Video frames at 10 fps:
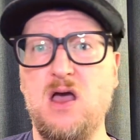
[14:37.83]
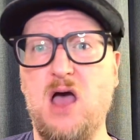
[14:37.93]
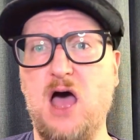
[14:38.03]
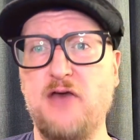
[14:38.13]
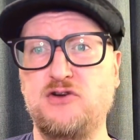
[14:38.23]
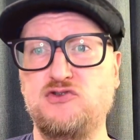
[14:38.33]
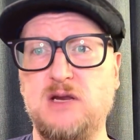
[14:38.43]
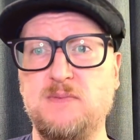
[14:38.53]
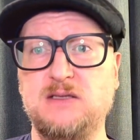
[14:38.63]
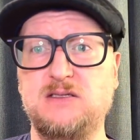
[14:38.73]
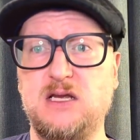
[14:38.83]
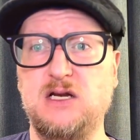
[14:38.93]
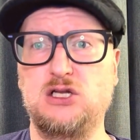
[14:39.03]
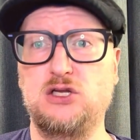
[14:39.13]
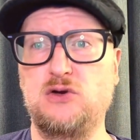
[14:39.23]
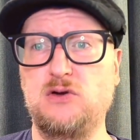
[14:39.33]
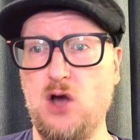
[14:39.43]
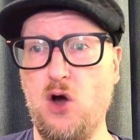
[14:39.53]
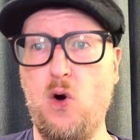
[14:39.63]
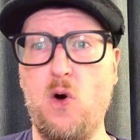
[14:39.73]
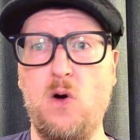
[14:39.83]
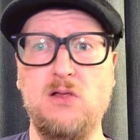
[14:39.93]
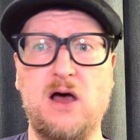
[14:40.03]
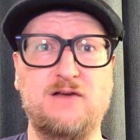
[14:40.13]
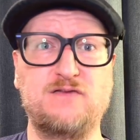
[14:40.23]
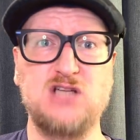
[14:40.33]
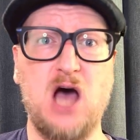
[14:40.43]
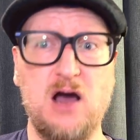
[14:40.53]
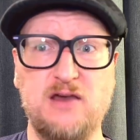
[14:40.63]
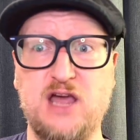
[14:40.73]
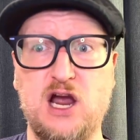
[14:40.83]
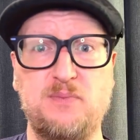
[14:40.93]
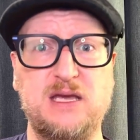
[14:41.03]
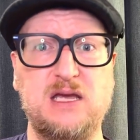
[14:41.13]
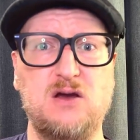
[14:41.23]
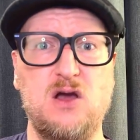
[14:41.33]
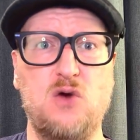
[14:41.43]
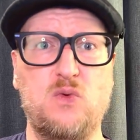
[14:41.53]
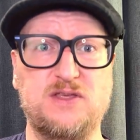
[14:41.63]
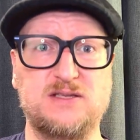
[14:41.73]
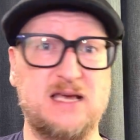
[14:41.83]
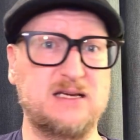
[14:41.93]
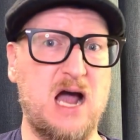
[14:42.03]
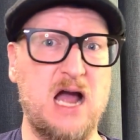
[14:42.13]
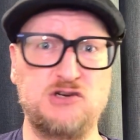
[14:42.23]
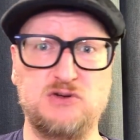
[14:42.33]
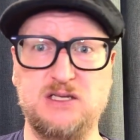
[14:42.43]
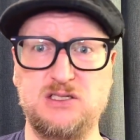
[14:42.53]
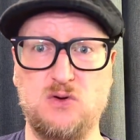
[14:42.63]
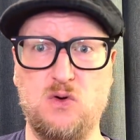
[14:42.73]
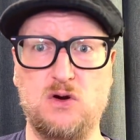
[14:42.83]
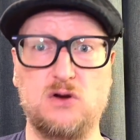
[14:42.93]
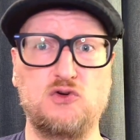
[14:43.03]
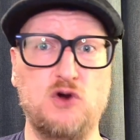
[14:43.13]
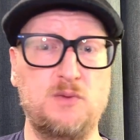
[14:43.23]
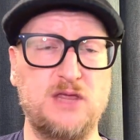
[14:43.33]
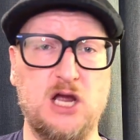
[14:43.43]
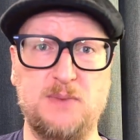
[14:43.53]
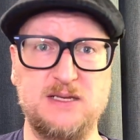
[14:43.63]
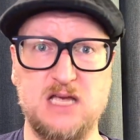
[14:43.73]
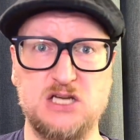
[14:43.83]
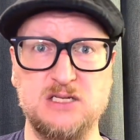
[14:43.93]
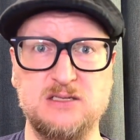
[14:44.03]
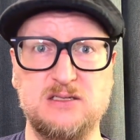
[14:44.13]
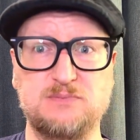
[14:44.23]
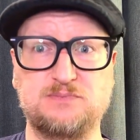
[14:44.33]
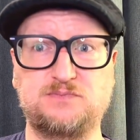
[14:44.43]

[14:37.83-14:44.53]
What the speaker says: Other treatments include a whole lot of talk therapy with a psychiatrist or group therapy sessions.